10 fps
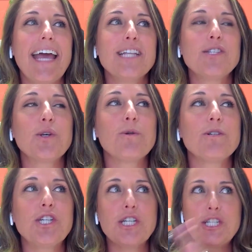so
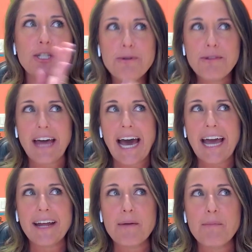to do
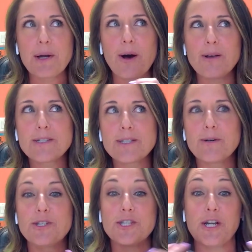that, but also
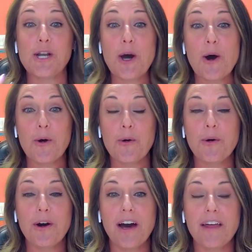to
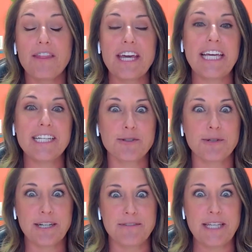know the
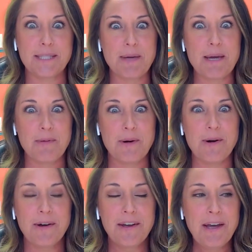history of these
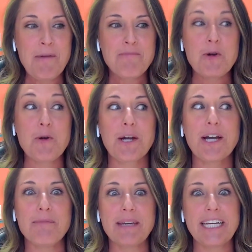people who are
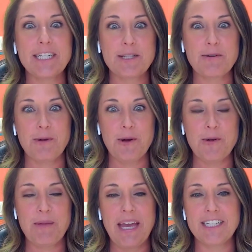coming into the
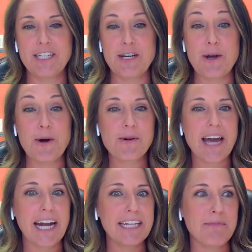room and to know
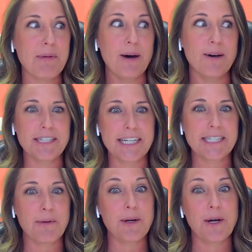kind of the politics
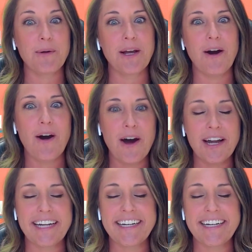that were going on